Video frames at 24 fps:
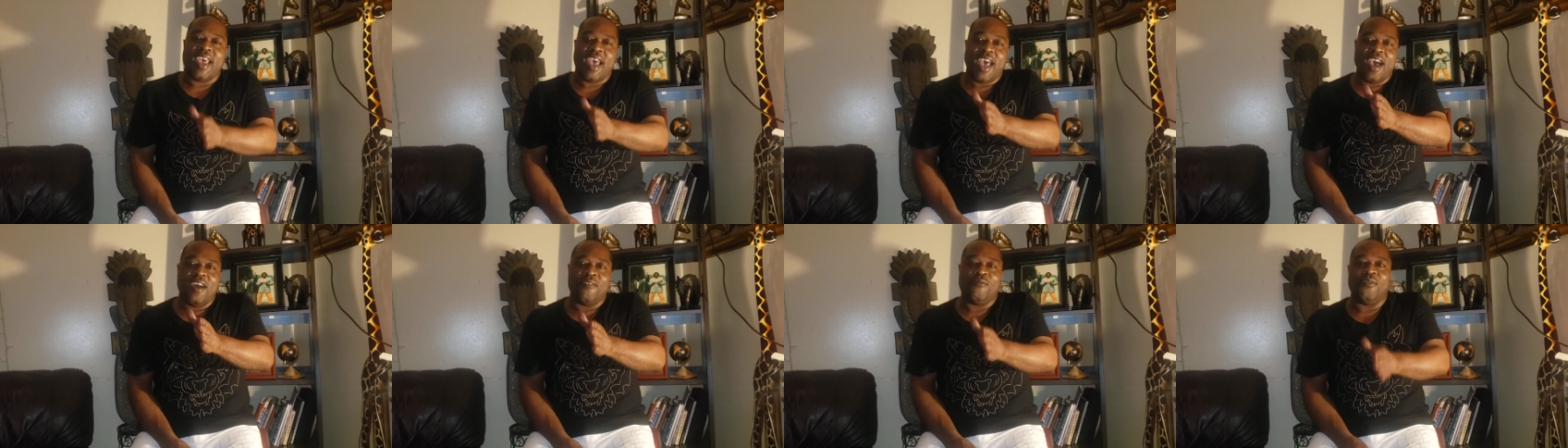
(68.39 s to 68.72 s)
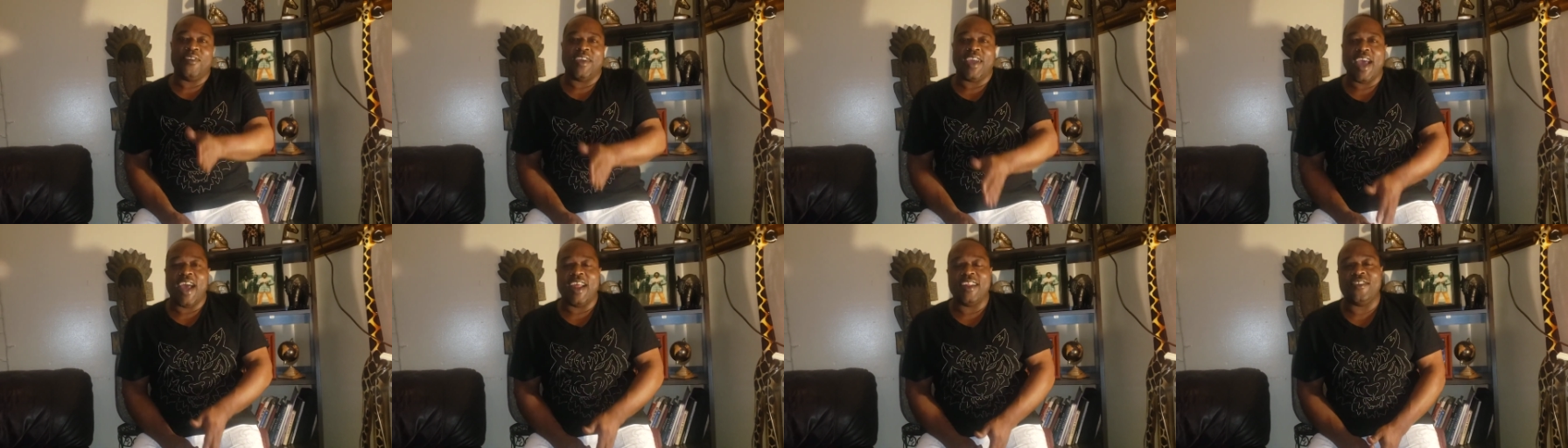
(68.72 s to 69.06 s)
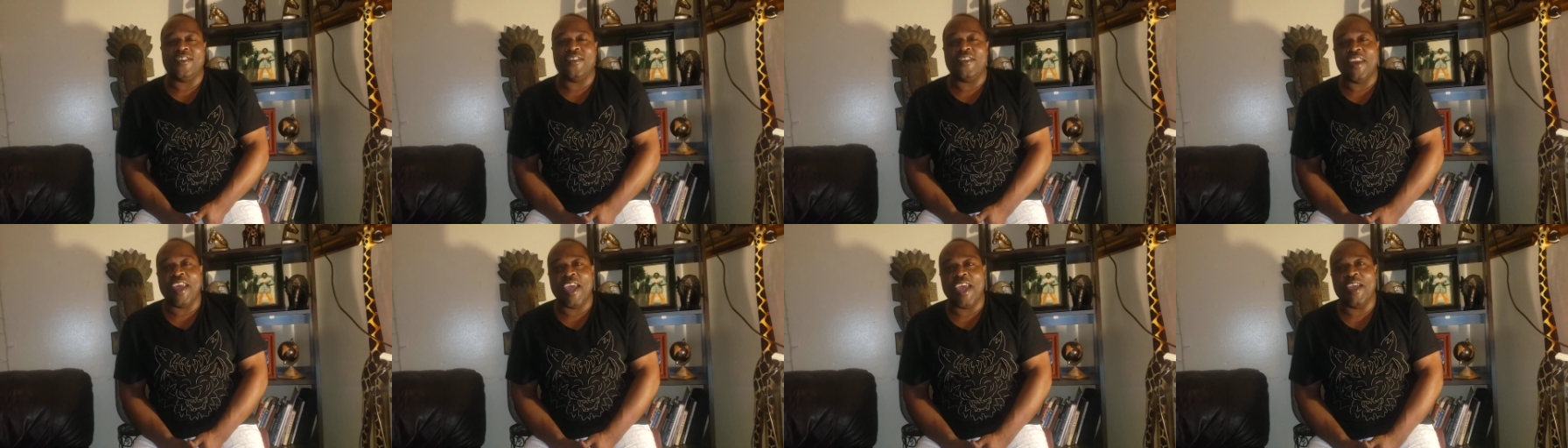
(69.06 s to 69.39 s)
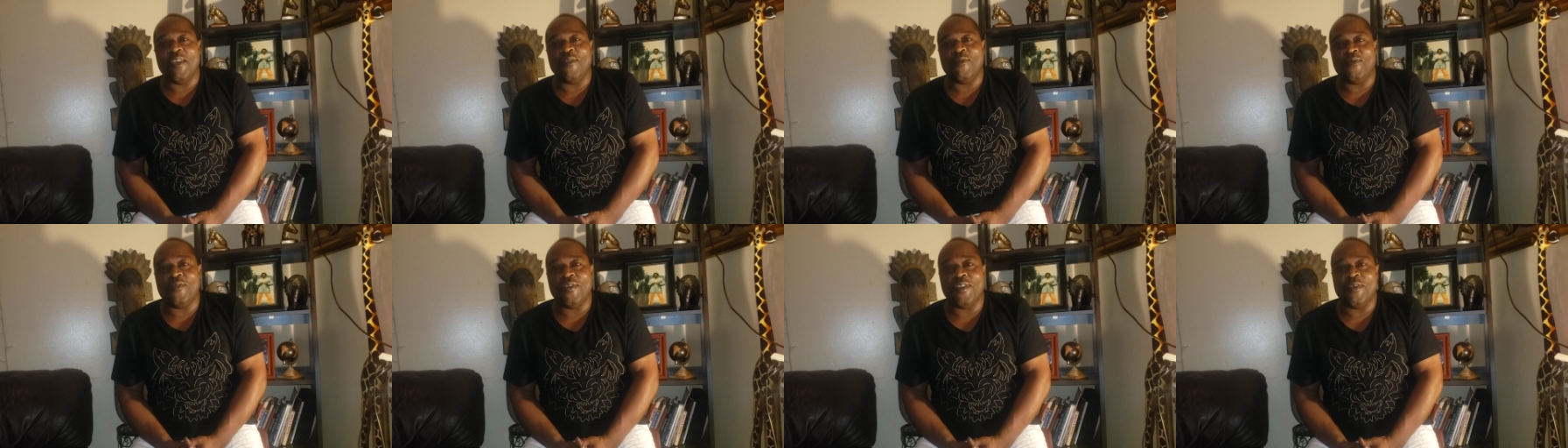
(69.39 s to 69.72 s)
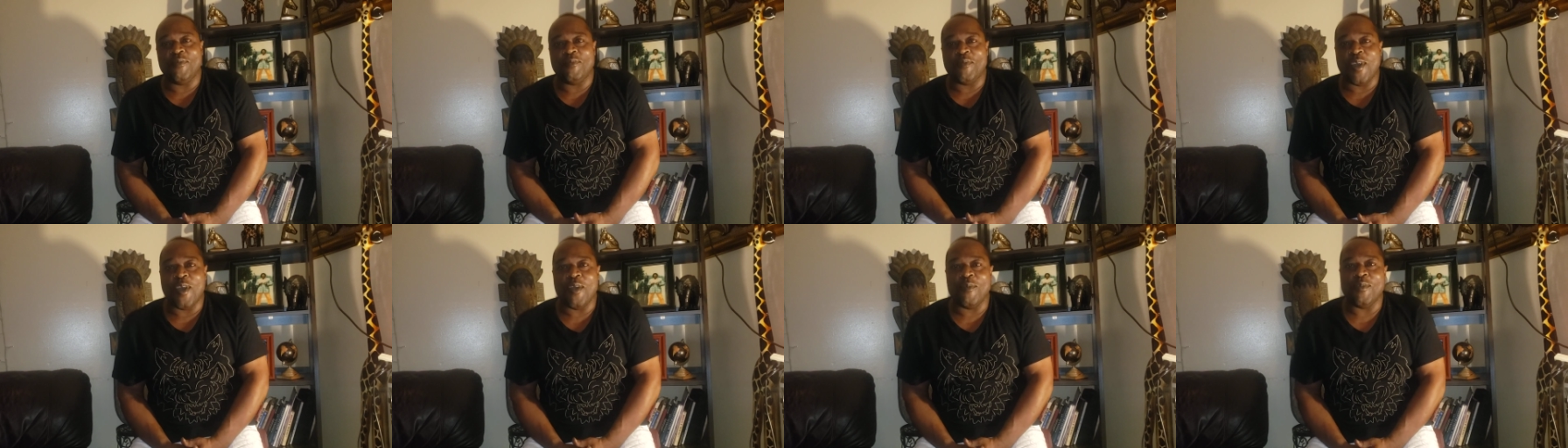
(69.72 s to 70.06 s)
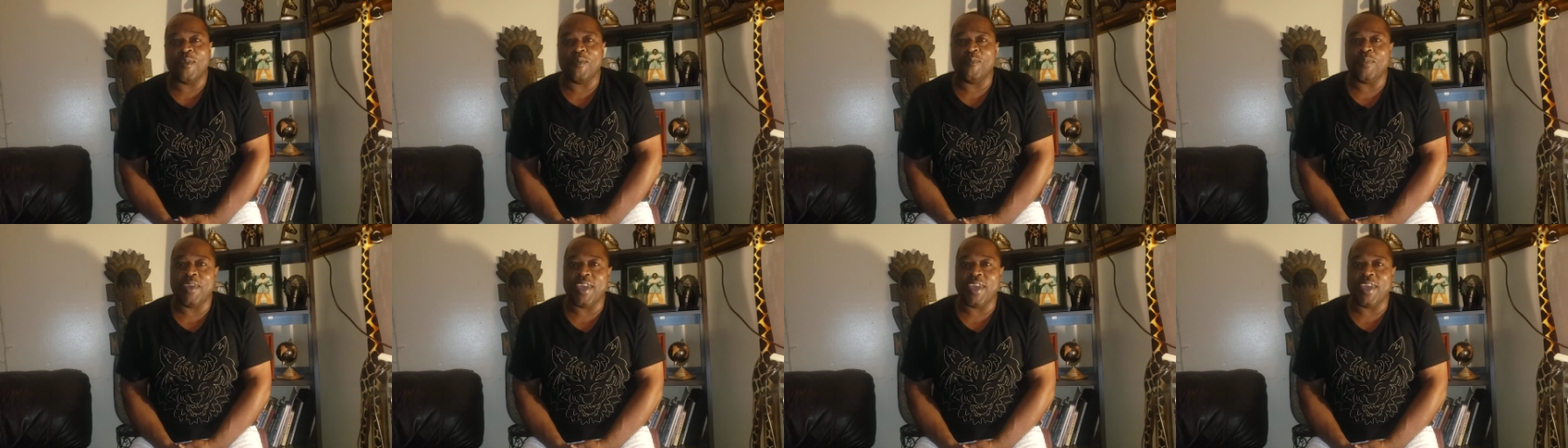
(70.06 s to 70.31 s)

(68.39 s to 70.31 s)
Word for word: I forgot your name for the moment.